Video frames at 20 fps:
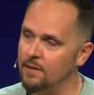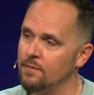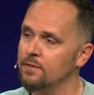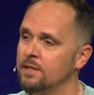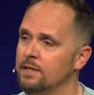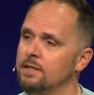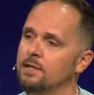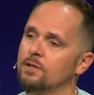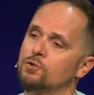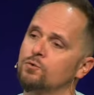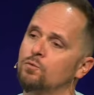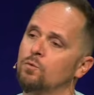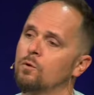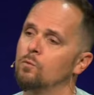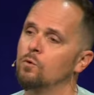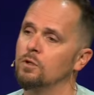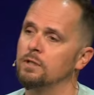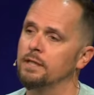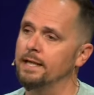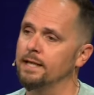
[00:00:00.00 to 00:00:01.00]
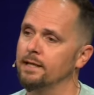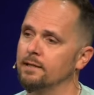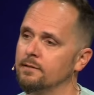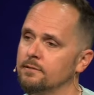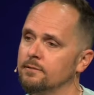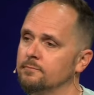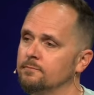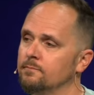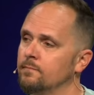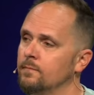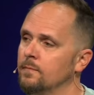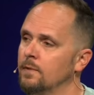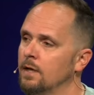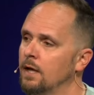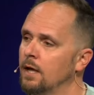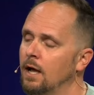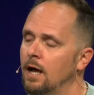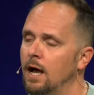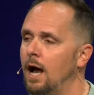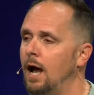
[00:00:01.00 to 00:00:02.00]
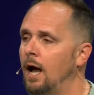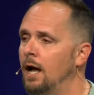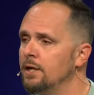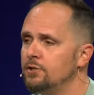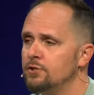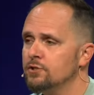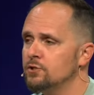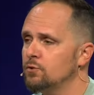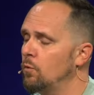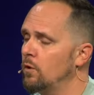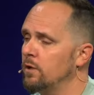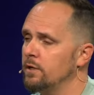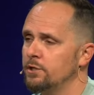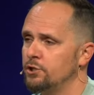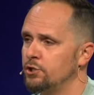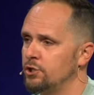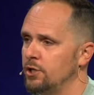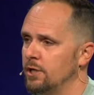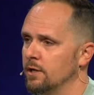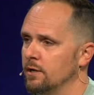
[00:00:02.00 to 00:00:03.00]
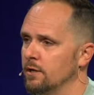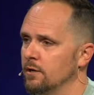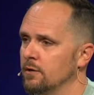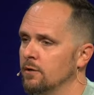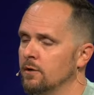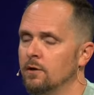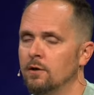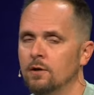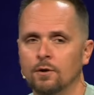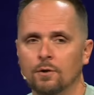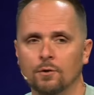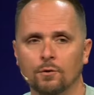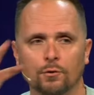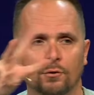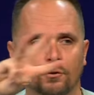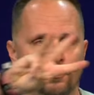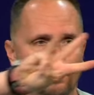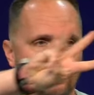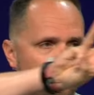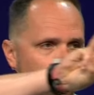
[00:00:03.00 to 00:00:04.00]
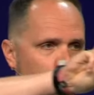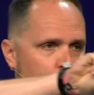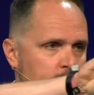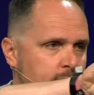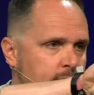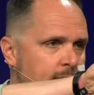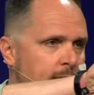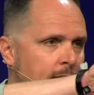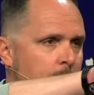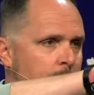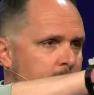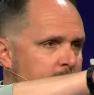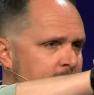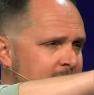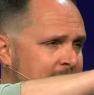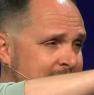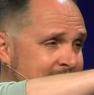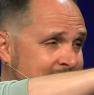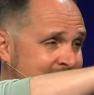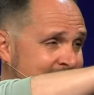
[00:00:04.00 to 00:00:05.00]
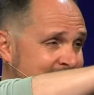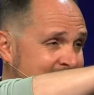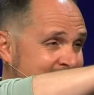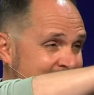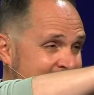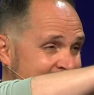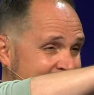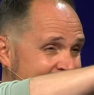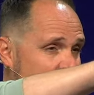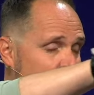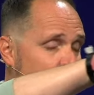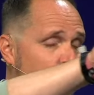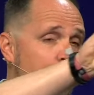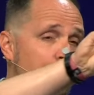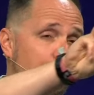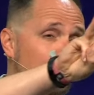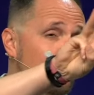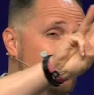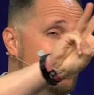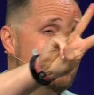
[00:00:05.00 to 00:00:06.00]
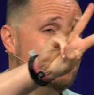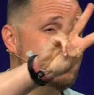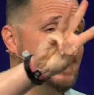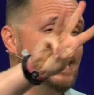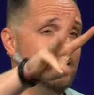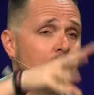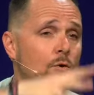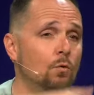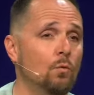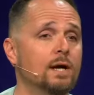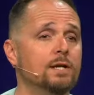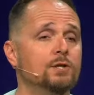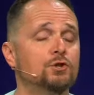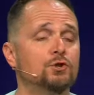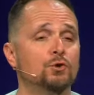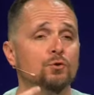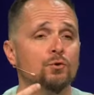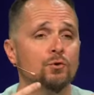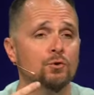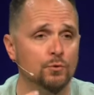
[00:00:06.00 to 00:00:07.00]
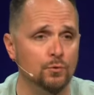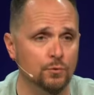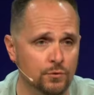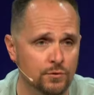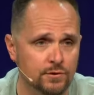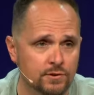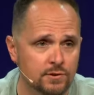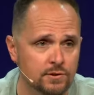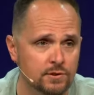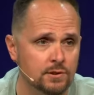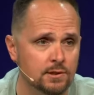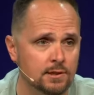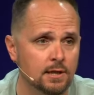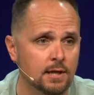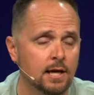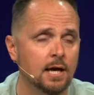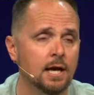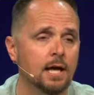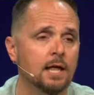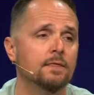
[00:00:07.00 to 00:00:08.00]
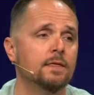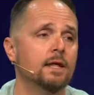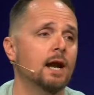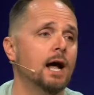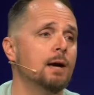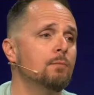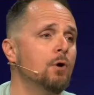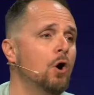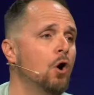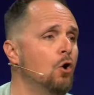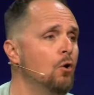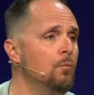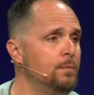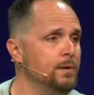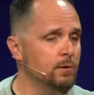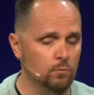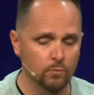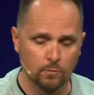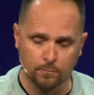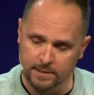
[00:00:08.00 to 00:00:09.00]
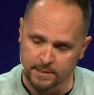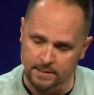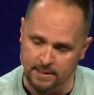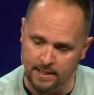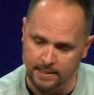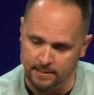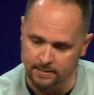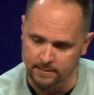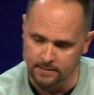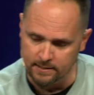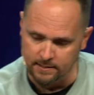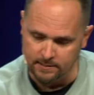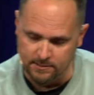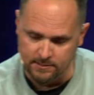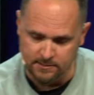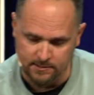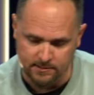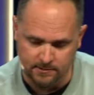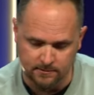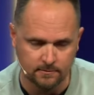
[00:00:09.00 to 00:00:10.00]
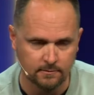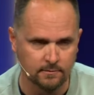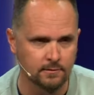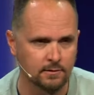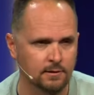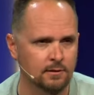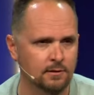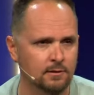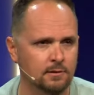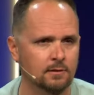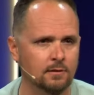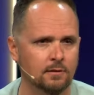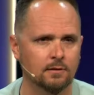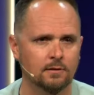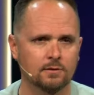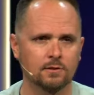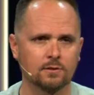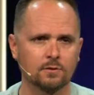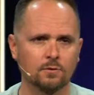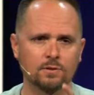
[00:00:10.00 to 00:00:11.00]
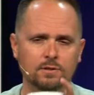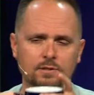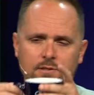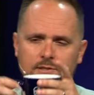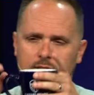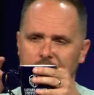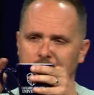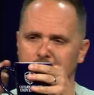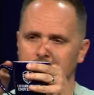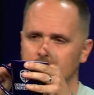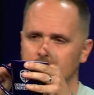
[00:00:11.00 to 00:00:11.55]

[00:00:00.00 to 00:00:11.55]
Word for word: And then here's where we'll land. I just want to share three. How many? three takeaway truths that I'm hoping will be like this. Do you know what this